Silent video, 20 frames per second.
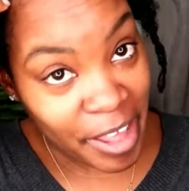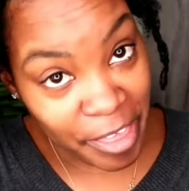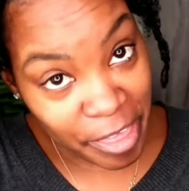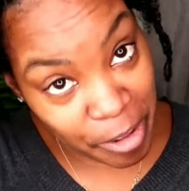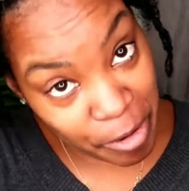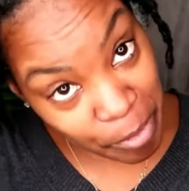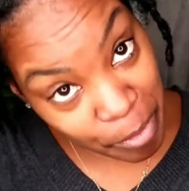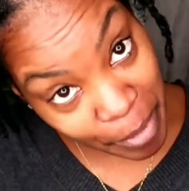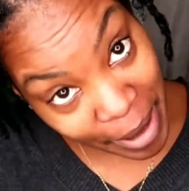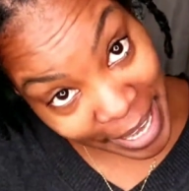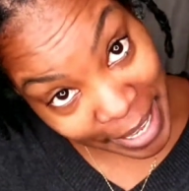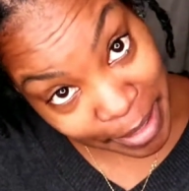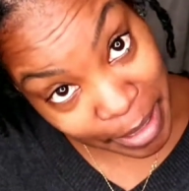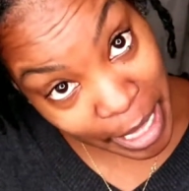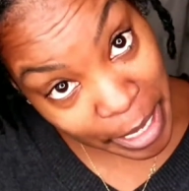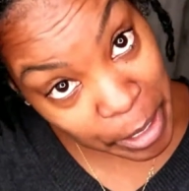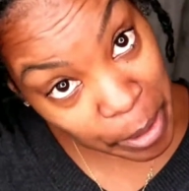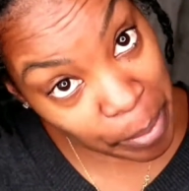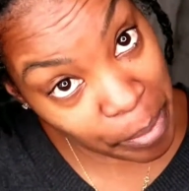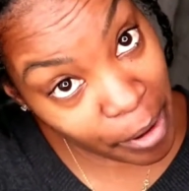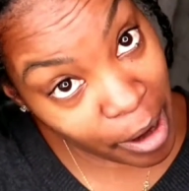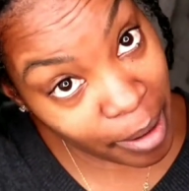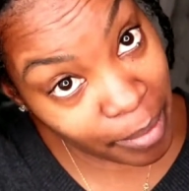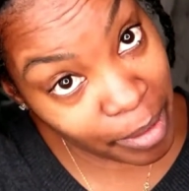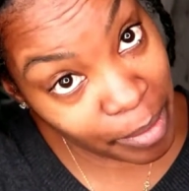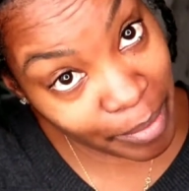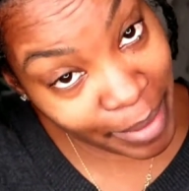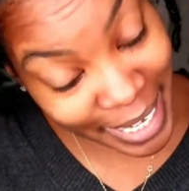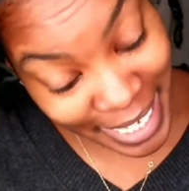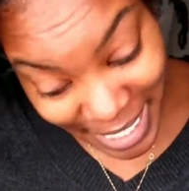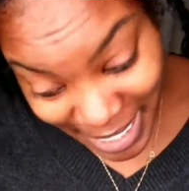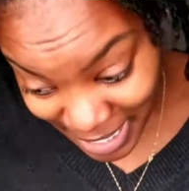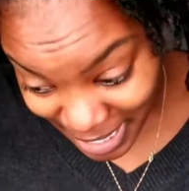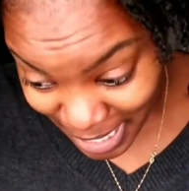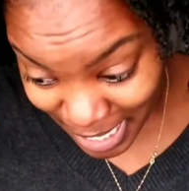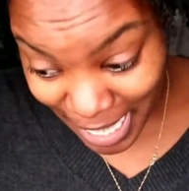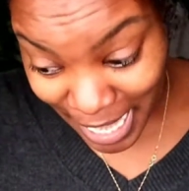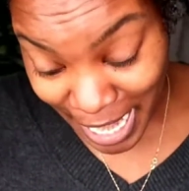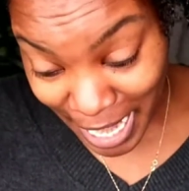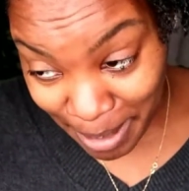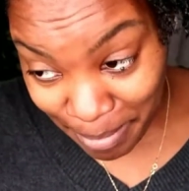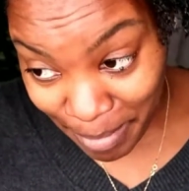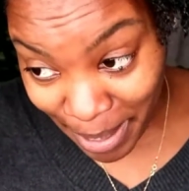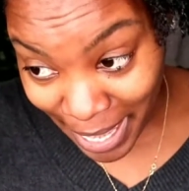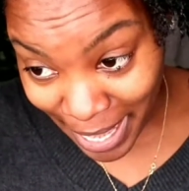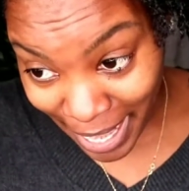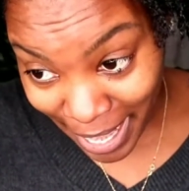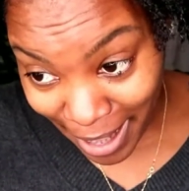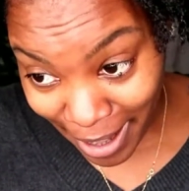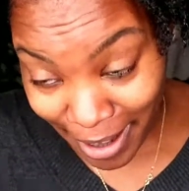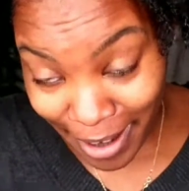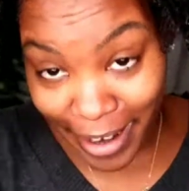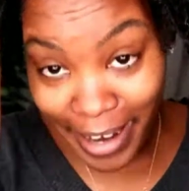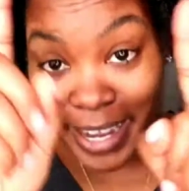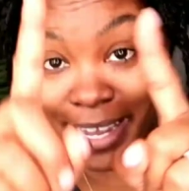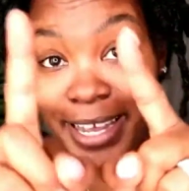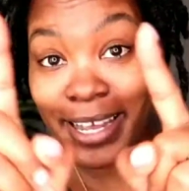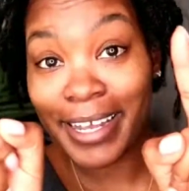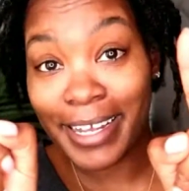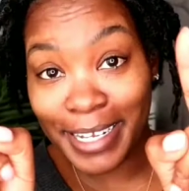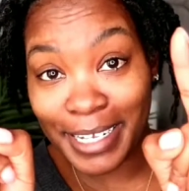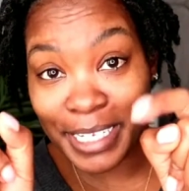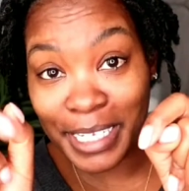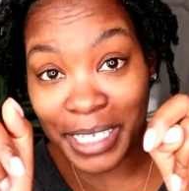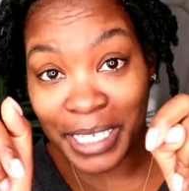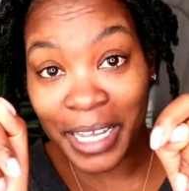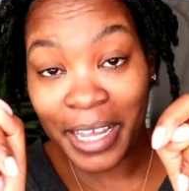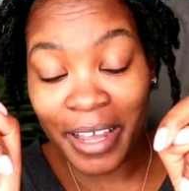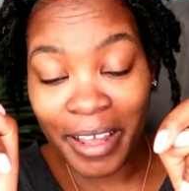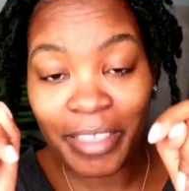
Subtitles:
The white that you probably might see in my hair is